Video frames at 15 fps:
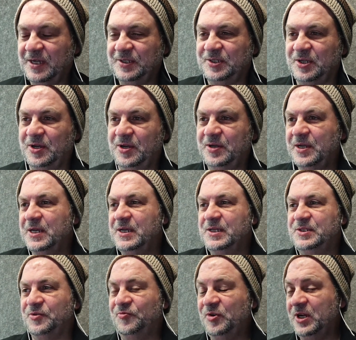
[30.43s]
So it's
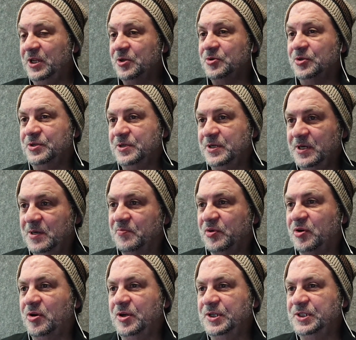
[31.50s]
a really good
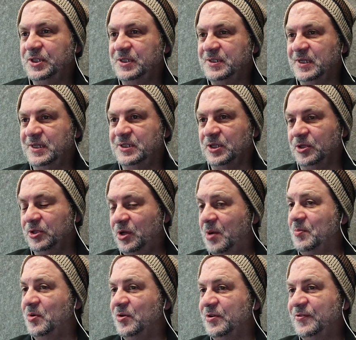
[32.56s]
approach. It's a lot
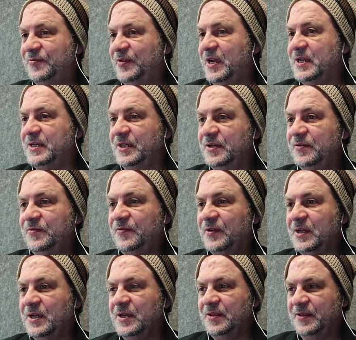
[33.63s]
more effective
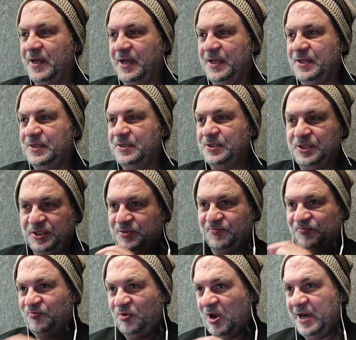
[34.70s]
than just
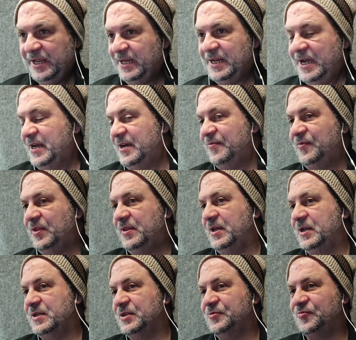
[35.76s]
writing down everything,
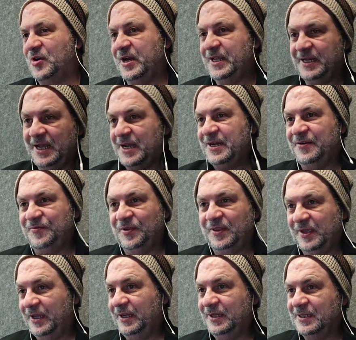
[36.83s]
because writing down everything,